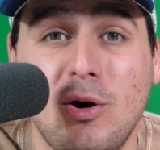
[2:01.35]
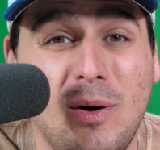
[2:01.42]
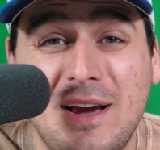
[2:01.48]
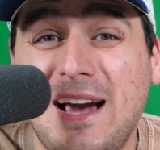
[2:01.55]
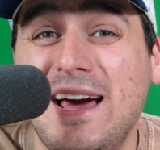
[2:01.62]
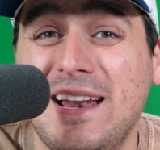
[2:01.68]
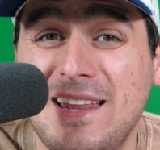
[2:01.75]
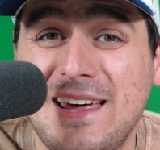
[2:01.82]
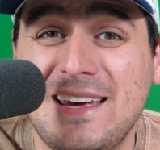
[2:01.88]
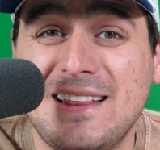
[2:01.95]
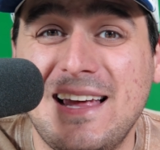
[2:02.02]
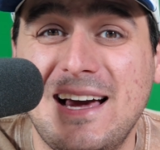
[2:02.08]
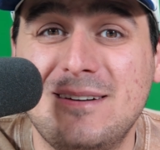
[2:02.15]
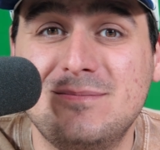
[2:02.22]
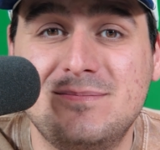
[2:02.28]
I kind of like
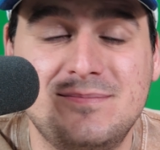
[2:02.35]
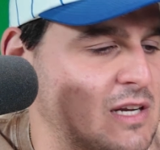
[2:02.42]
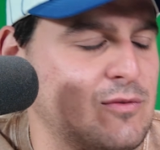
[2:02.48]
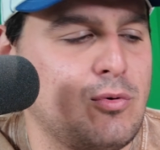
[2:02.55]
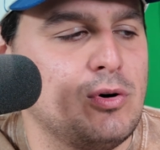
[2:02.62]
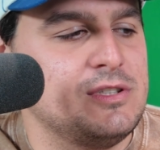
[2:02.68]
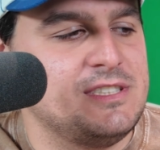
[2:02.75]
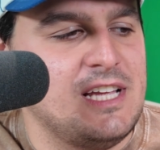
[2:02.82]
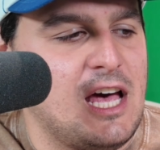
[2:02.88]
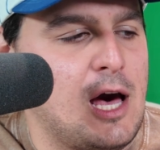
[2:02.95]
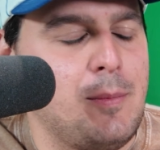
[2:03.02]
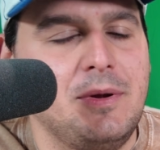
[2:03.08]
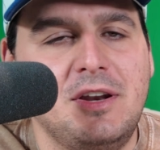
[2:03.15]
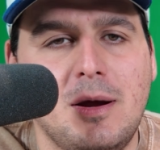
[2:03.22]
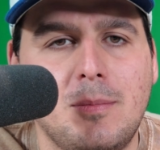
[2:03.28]
that. And of course the
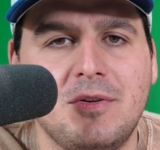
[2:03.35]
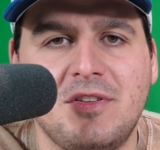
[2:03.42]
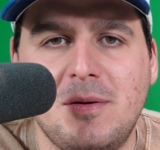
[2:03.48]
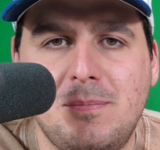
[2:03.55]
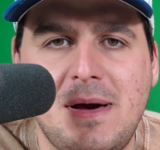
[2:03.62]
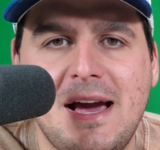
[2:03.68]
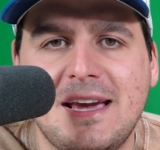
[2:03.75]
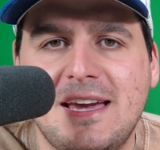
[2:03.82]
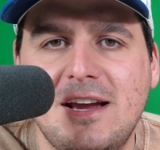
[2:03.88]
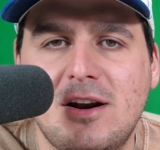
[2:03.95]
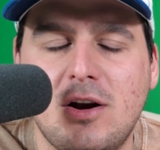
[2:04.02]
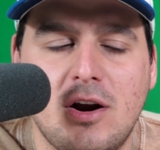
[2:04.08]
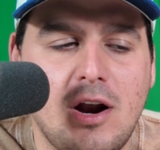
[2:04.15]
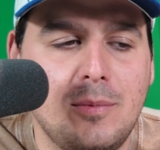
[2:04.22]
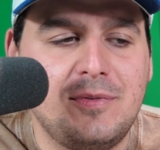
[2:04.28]
helmet numbers in the back here
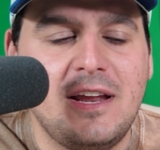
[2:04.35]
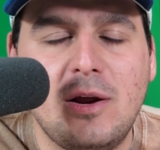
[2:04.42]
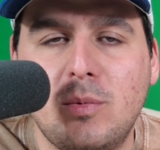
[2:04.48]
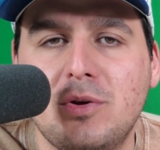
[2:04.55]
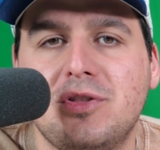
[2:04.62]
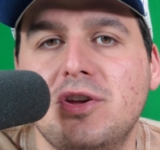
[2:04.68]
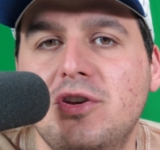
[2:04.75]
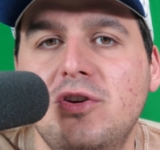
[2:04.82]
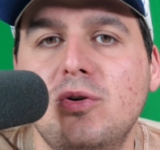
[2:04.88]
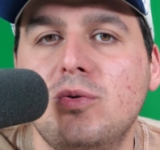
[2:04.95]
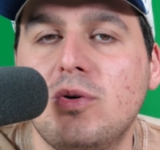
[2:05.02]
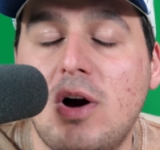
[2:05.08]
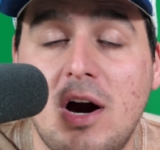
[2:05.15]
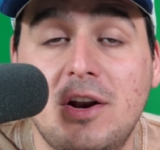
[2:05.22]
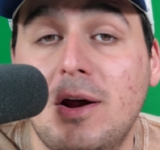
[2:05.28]
are updated with the
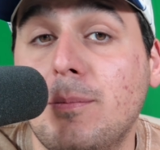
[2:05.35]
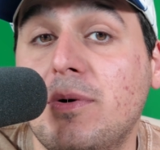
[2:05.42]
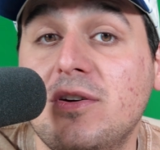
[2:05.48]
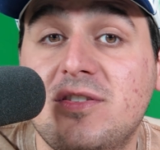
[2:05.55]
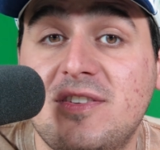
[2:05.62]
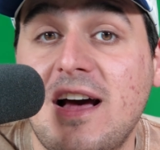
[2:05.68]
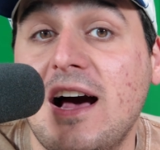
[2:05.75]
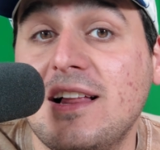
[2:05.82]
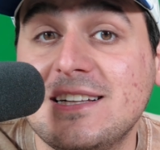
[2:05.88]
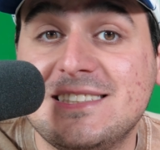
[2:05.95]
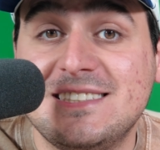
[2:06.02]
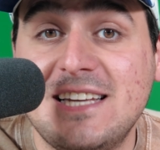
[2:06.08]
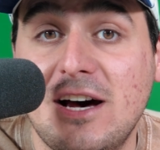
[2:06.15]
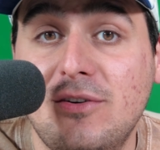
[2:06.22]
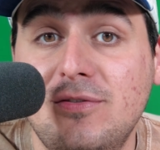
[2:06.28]
new numbers style
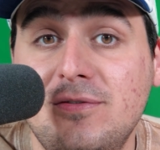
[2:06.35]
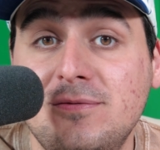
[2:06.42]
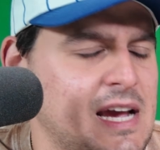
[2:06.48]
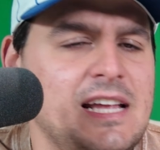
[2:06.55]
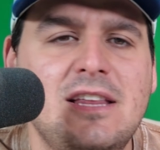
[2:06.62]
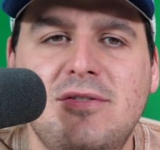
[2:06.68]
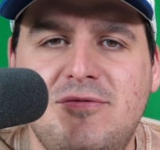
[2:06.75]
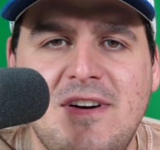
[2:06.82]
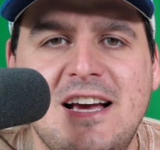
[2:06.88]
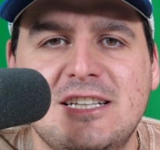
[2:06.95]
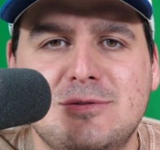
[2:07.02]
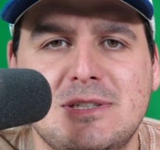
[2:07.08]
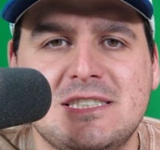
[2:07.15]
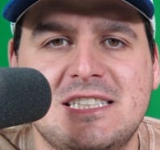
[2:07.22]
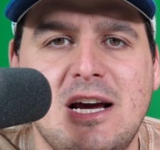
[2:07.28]
itself, and the
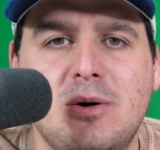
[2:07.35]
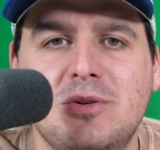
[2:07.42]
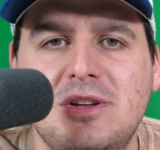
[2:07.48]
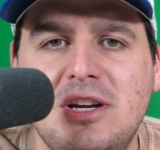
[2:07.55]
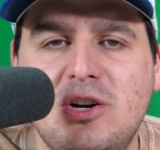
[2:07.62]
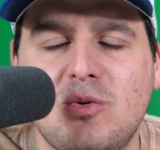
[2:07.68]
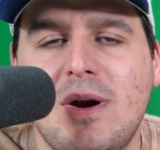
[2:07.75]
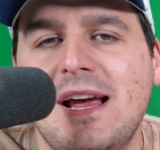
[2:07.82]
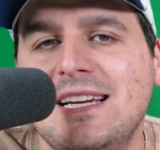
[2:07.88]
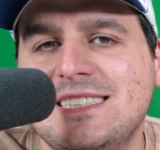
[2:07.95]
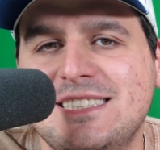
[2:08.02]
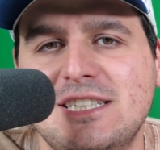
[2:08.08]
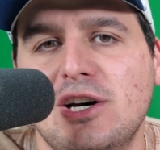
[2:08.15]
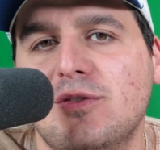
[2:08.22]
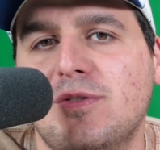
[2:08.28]
face mask now in the gray
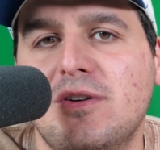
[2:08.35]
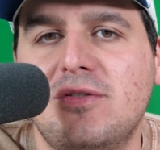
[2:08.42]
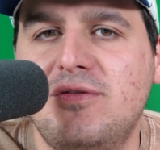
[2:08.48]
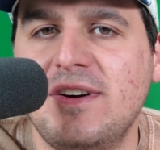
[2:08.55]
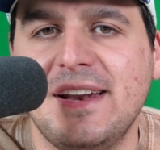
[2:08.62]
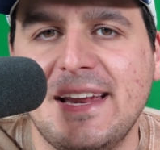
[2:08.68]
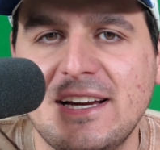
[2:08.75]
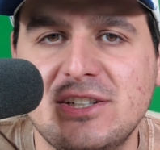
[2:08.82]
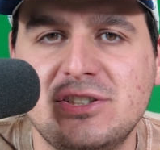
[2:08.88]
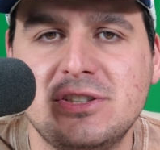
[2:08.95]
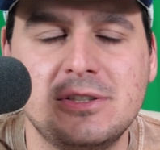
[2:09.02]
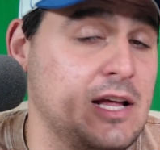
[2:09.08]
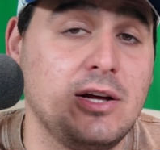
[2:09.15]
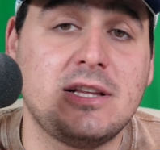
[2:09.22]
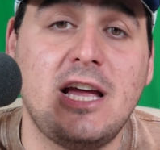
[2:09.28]
silver finish.
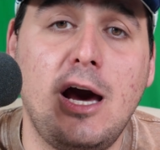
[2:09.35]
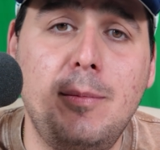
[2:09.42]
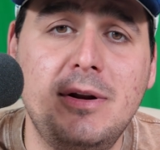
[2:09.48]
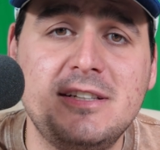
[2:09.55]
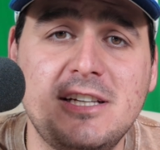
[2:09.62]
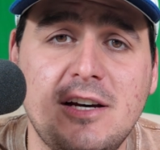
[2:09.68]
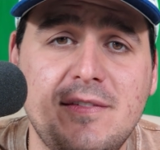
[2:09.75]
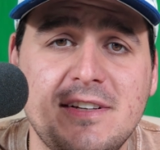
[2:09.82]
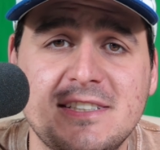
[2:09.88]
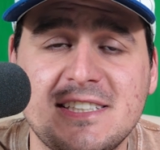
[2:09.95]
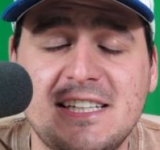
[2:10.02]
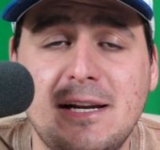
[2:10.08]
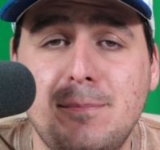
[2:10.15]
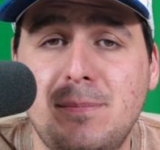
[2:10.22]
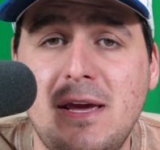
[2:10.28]
And look, the helmet itself, it does
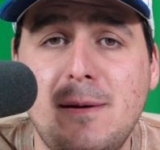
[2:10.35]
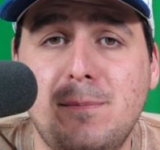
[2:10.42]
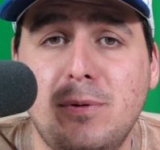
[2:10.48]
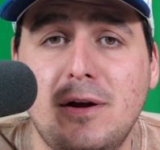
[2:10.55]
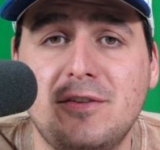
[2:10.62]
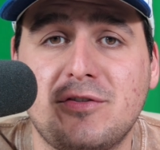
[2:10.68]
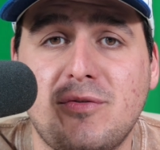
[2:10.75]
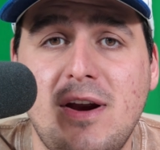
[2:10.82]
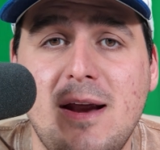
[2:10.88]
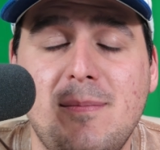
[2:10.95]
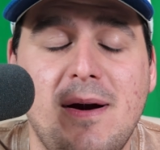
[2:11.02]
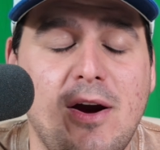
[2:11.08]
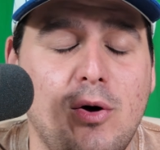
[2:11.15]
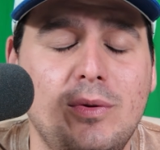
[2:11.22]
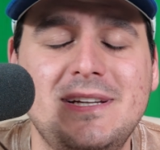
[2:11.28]
get a B+ grade.
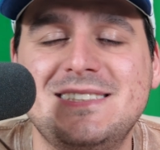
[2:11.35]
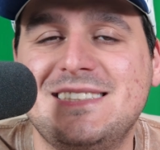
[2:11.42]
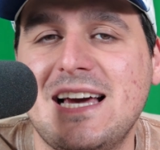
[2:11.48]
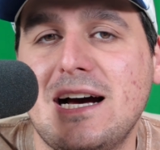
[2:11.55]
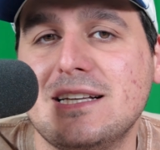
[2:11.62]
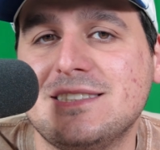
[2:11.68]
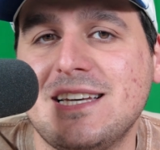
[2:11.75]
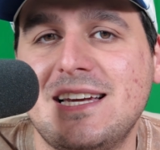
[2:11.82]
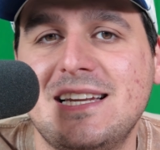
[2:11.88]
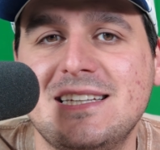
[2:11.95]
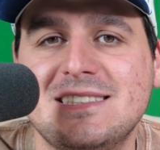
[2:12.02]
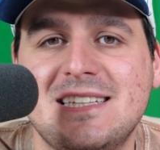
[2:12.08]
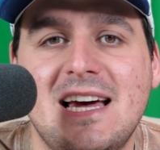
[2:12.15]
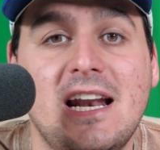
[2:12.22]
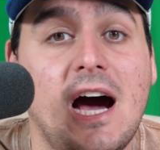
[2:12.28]
My only downside
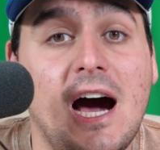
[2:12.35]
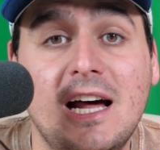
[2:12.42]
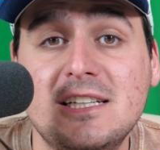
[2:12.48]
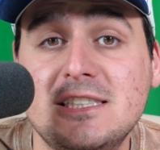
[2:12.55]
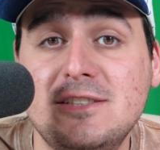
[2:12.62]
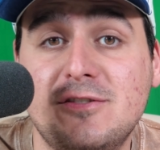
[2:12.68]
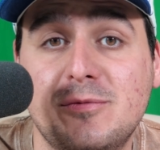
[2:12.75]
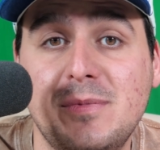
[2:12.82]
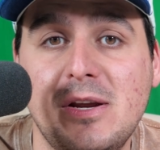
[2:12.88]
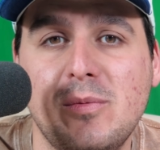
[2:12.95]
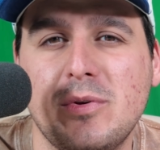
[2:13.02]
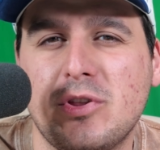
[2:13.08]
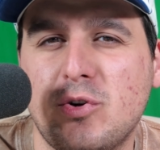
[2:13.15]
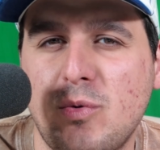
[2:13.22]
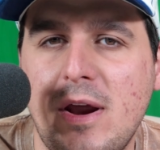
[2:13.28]
is that honestly for me,
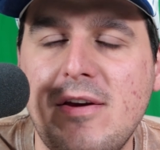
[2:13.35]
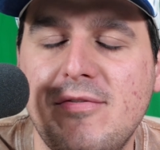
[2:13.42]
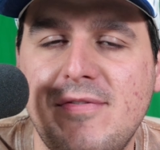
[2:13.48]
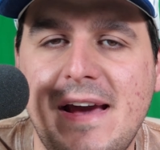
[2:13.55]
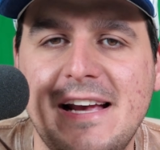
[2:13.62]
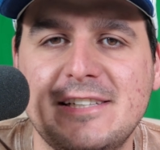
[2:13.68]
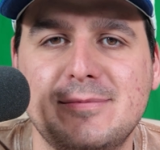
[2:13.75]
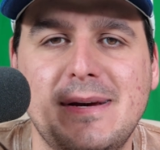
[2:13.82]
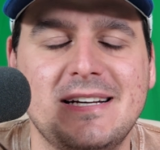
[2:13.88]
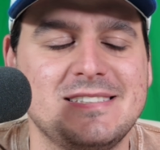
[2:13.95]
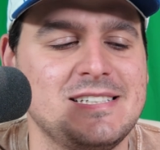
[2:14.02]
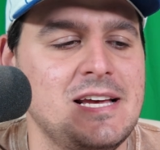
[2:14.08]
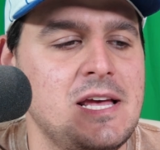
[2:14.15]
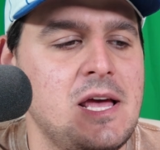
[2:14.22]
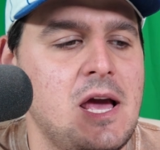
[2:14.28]
with gray face
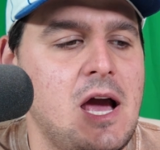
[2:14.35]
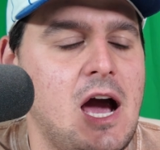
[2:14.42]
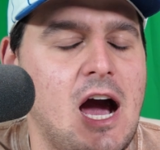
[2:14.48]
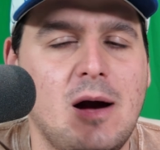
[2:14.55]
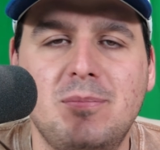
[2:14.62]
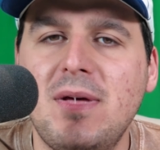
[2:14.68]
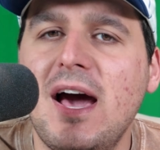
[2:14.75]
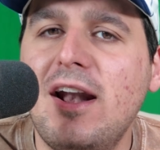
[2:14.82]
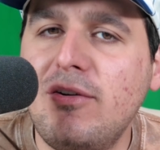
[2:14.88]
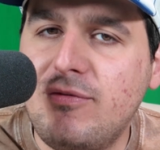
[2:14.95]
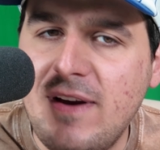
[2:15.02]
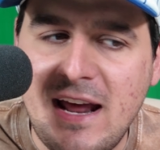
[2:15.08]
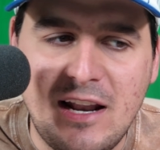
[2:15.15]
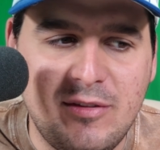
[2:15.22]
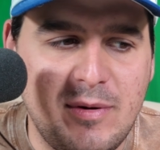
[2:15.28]
masks, I'm not a
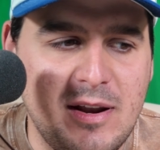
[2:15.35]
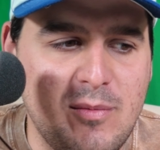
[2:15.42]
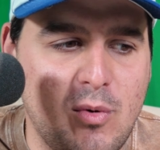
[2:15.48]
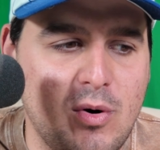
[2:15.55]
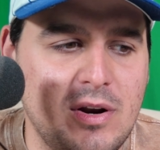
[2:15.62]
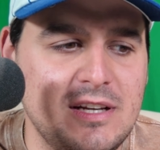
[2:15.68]
fan of them anymore.